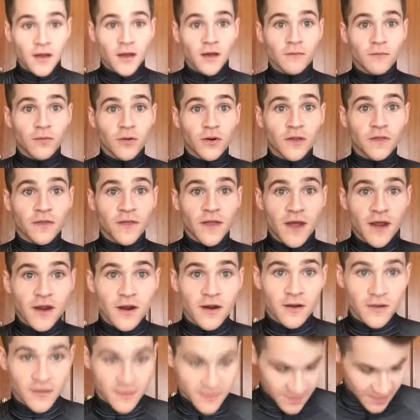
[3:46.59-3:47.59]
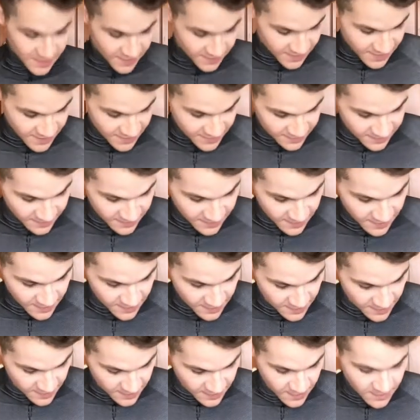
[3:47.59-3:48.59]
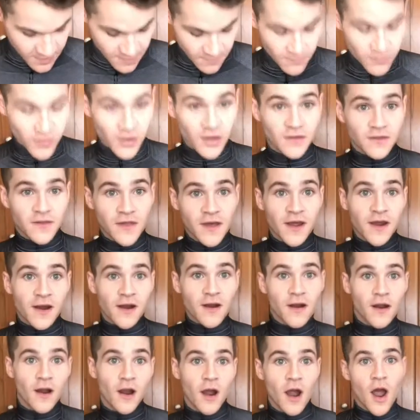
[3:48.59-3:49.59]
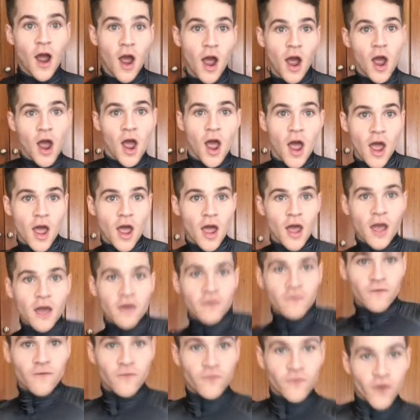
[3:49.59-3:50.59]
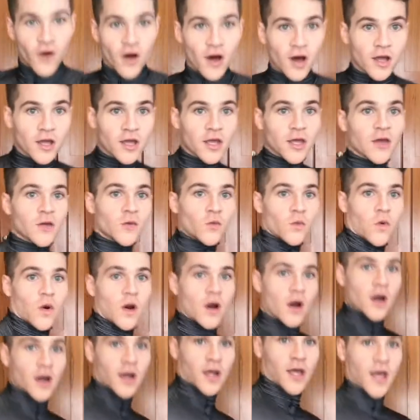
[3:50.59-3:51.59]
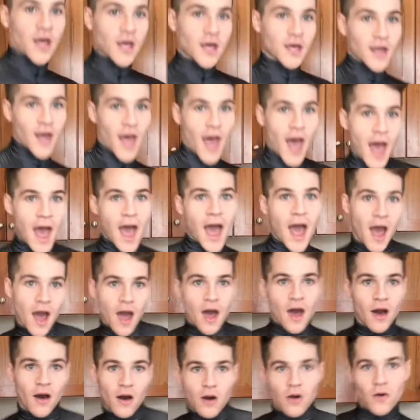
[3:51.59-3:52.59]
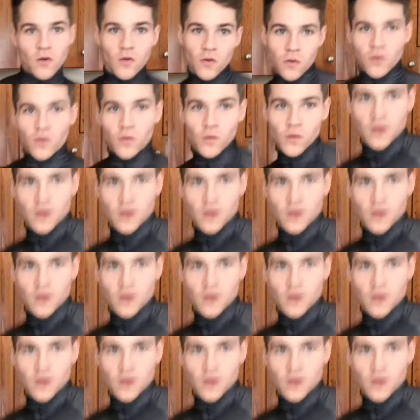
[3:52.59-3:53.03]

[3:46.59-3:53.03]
and put it there, take this, put it there, and fucking work it out.